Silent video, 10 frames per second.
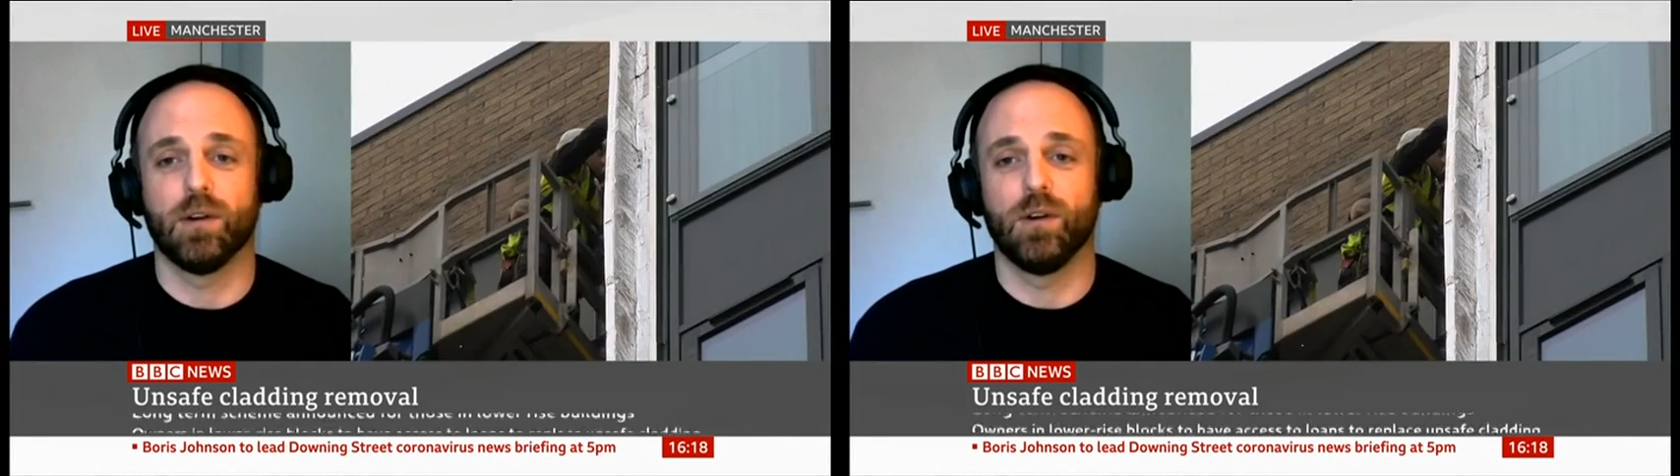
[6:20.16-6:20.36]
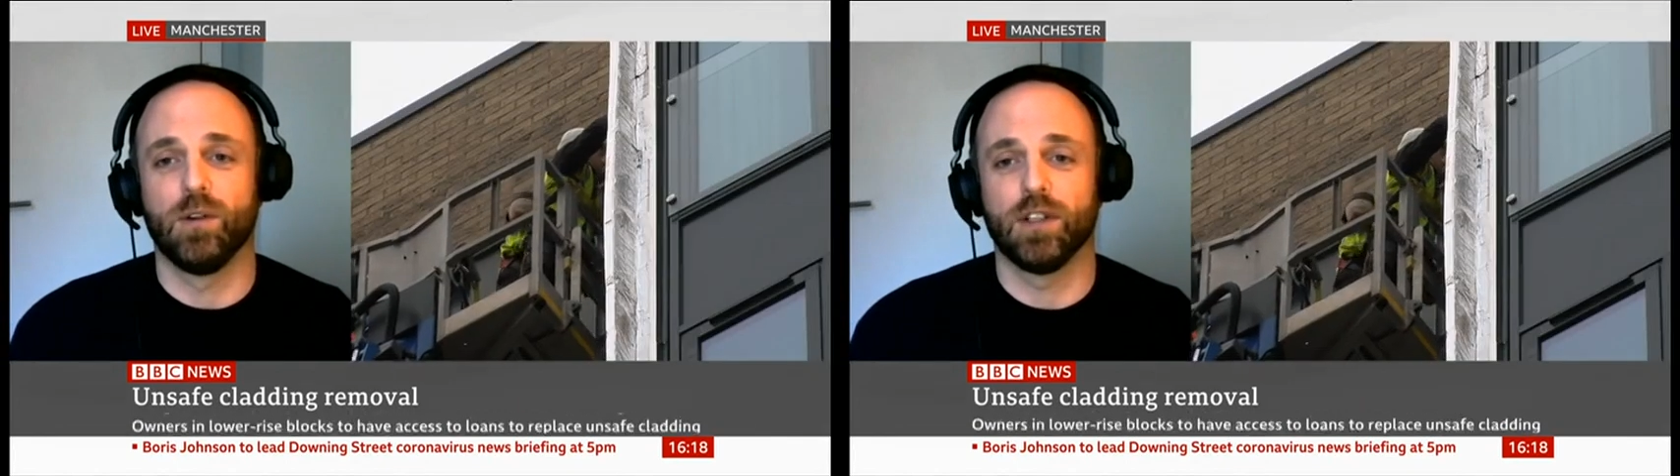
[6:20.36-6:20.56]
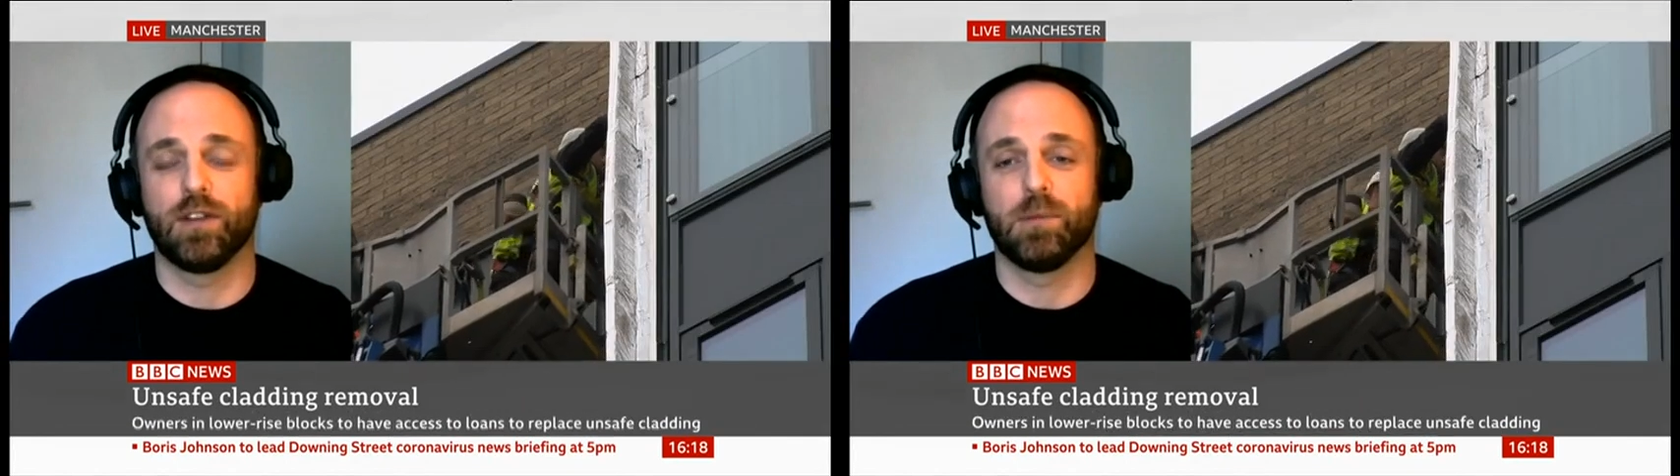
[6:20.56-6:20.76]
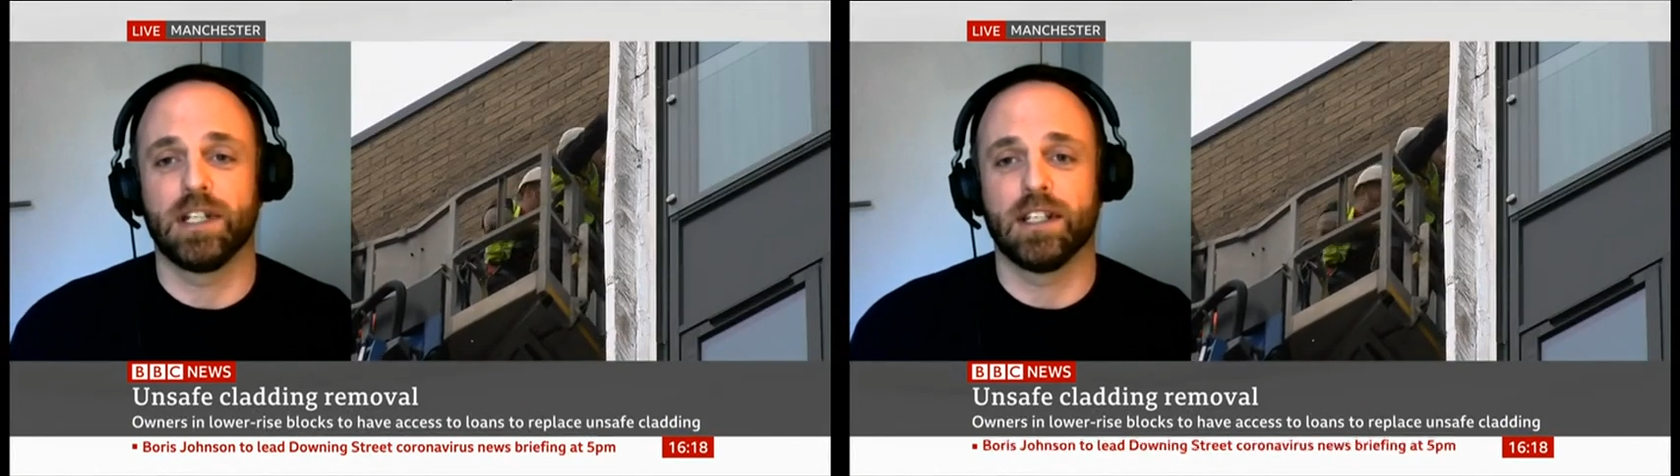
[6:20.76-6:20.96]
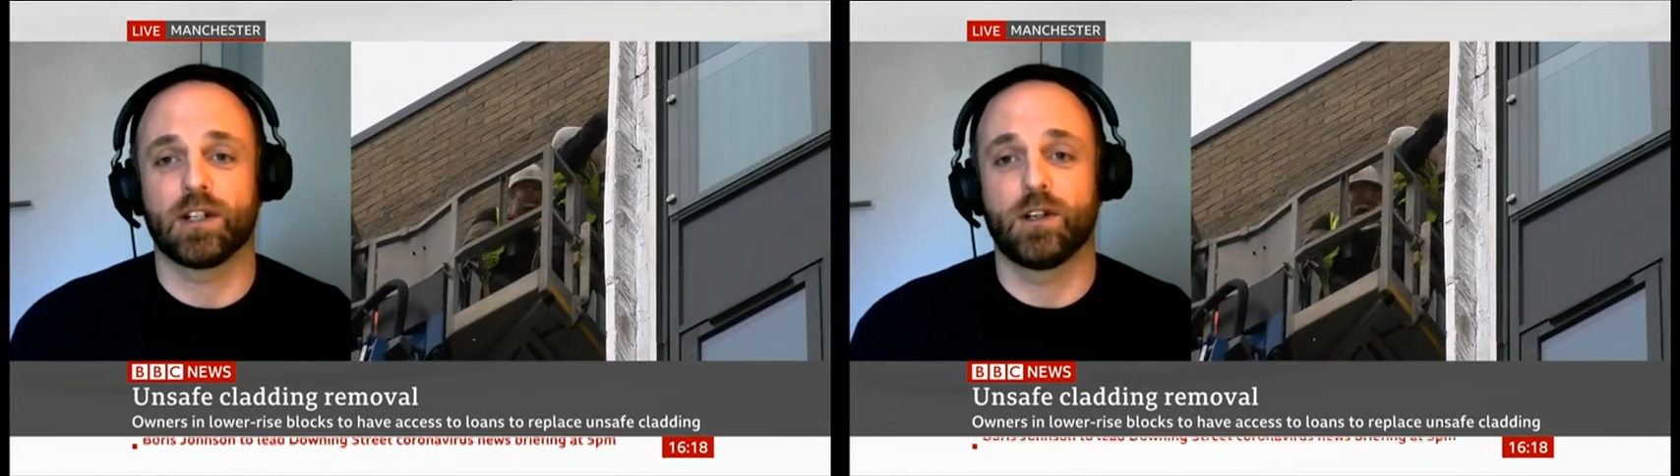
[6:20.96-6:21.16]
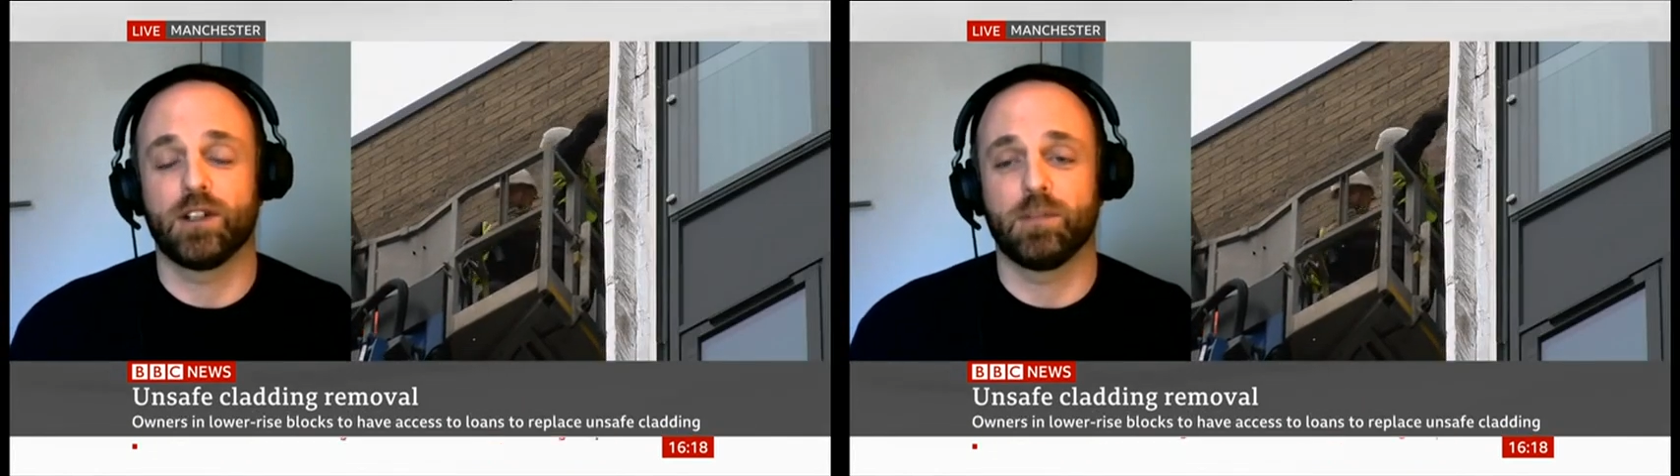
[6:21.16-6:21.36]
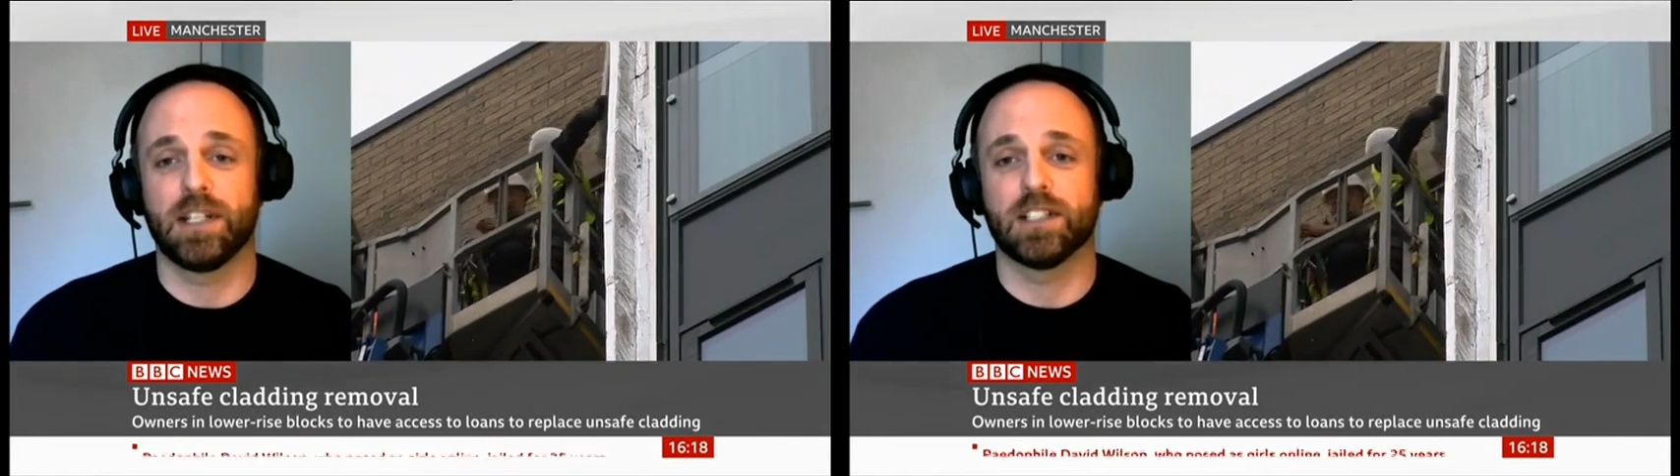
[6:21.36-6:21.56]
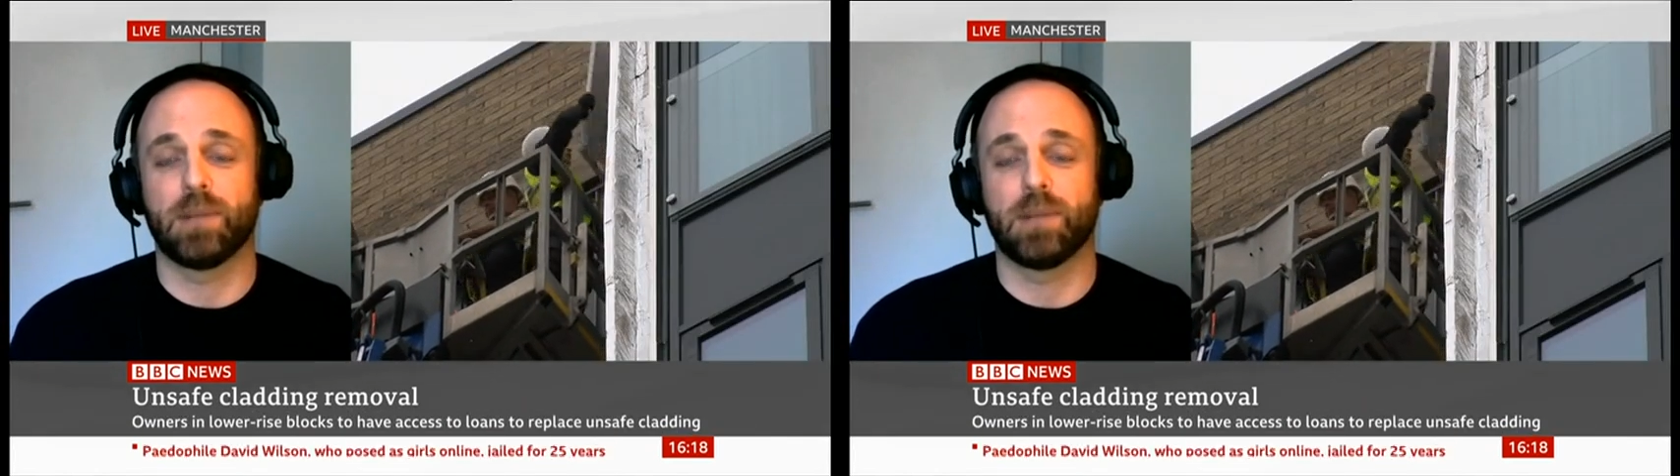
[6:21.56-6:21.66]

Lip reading: all of the money that could have been